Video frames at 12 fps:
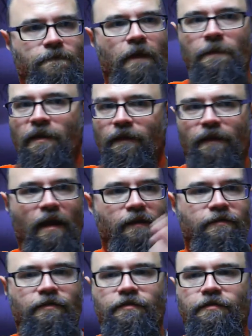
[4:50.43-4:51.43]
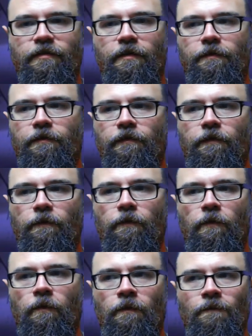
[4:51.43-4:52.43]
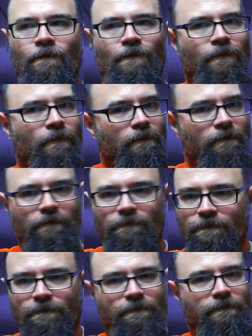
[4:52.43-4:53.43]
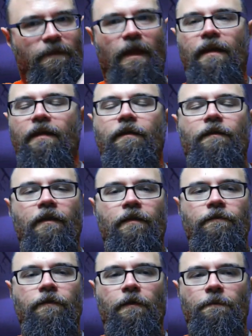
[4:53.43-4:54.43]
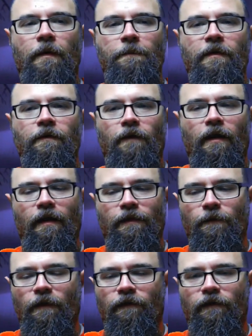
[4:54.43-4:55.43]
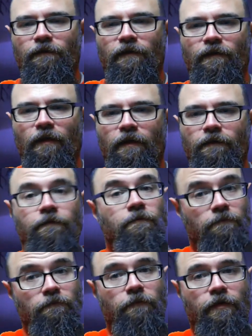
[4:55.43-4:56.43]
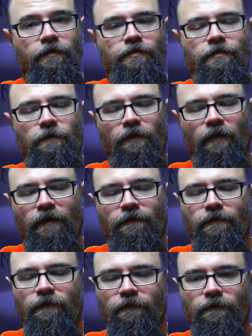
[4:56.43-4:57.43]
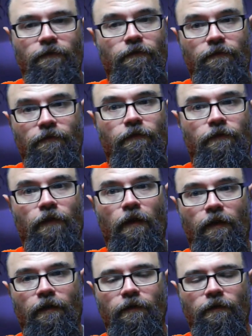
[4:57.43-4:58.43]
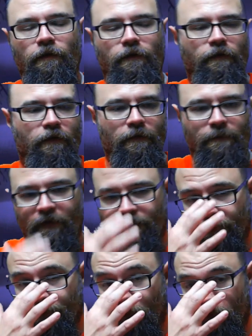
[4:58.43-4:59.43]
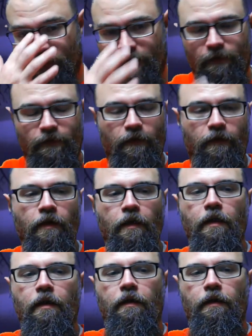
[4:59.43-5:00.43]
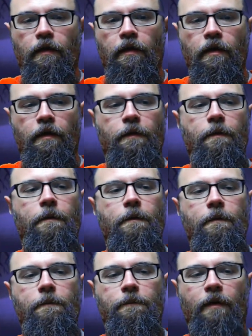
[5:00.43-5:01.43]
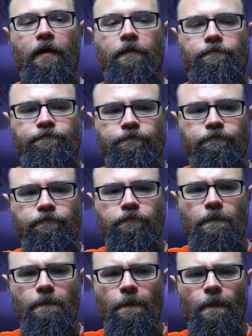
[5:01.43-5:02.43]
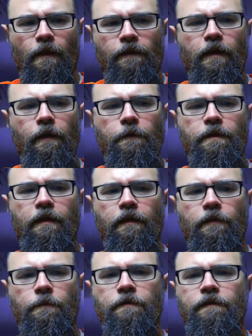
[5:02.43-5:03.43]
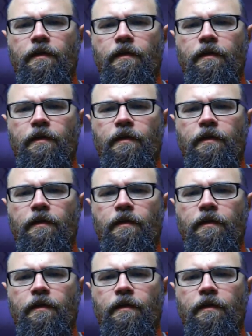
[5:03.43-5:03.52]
mean, that just shows you that he's in for a bumpy ride the rest of his life. His short life. Sorry, didn't didn't mean to spoil anything. But the other thing that the movie